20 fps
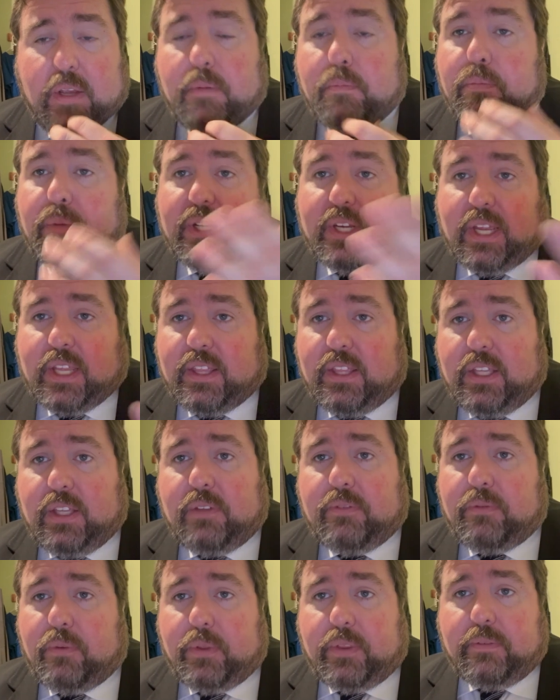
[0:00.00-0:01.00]
But I think
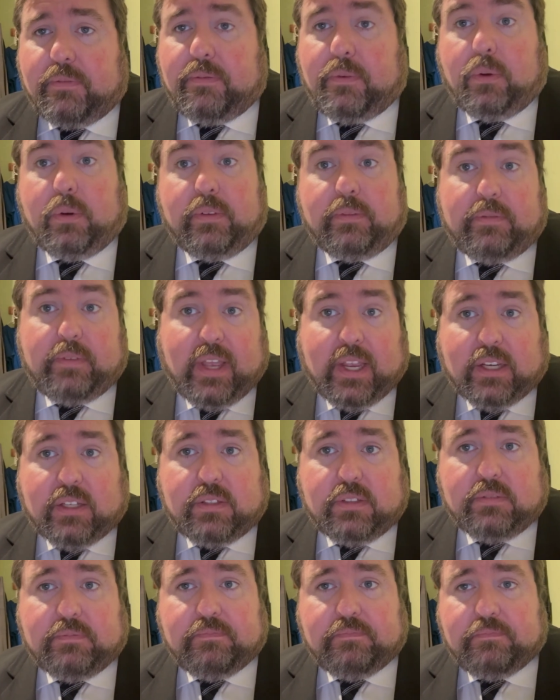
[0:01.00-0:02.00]
for the full effect,
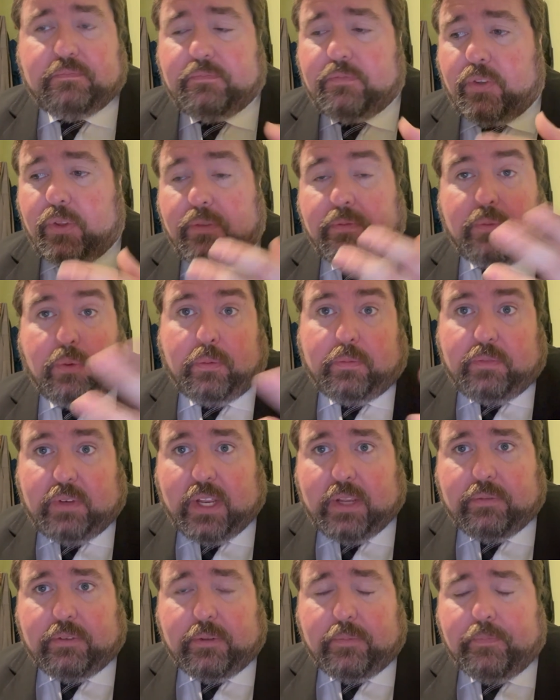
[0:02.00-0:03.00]
for the full
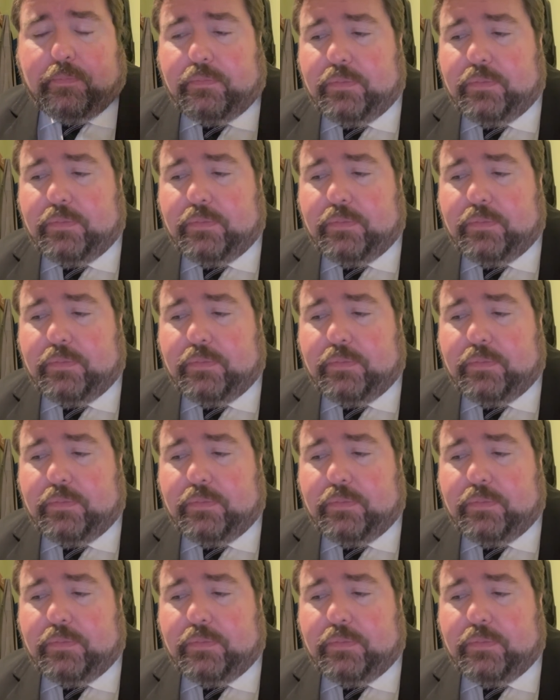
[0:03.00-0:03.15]
flavor,